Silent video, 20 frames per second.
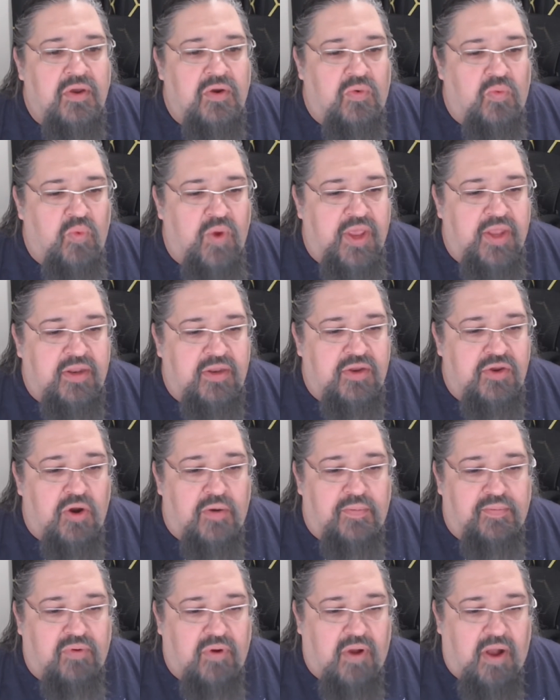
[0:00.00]
when
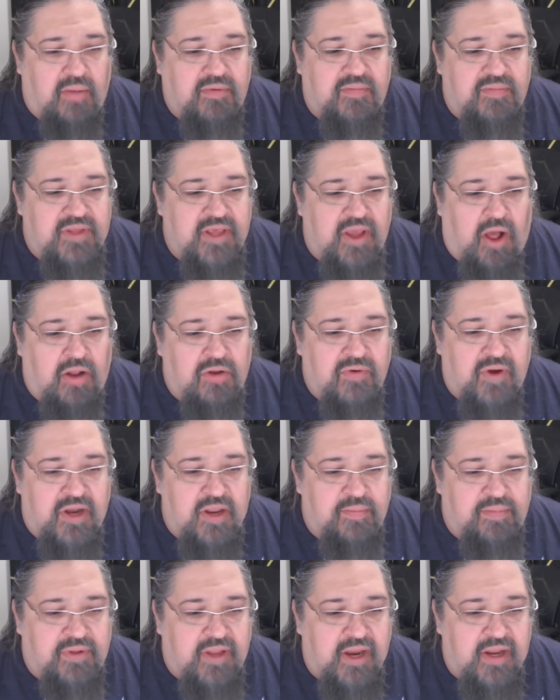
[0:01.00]
you're probably
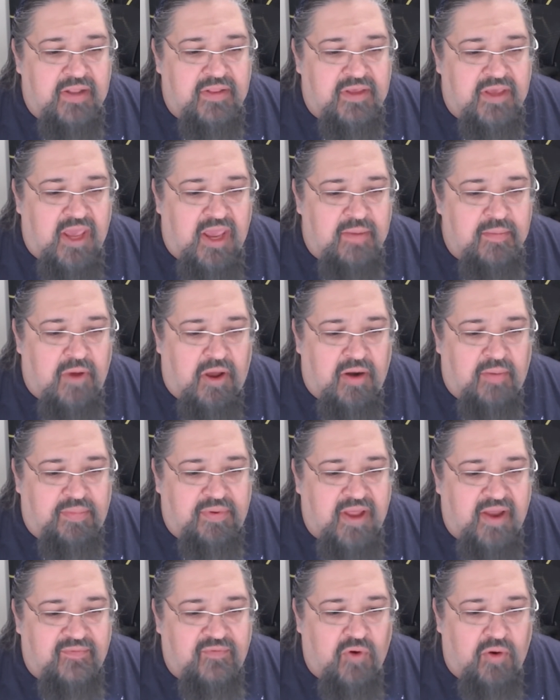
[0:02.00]
already playing the game on a
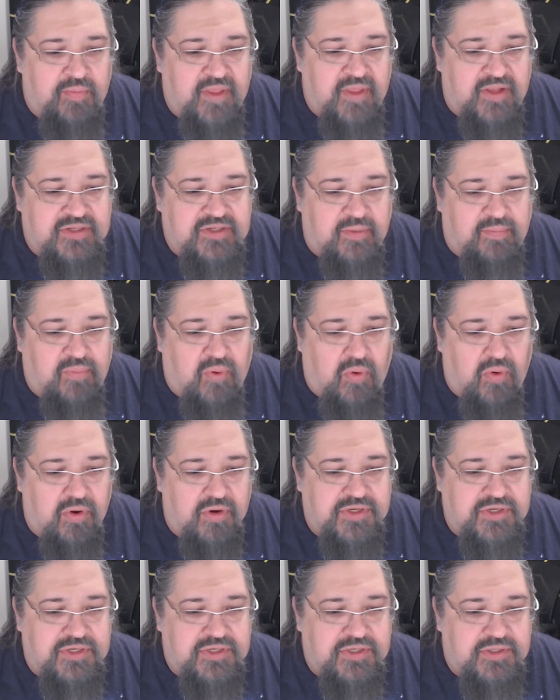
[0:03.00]
platform that
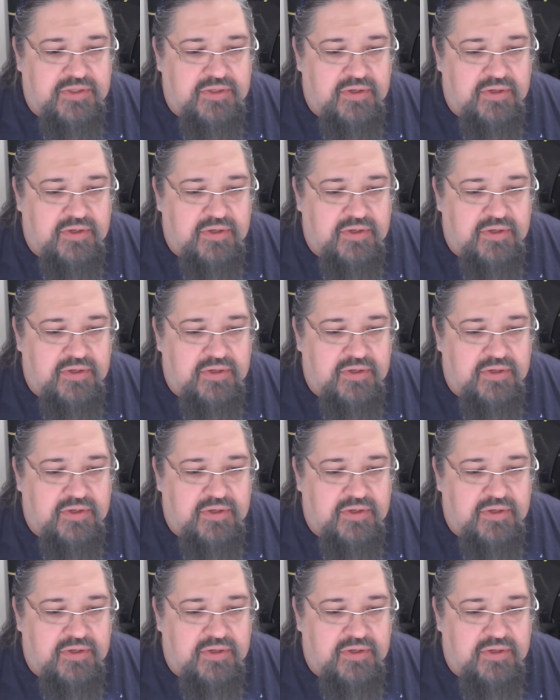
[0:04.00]
supports?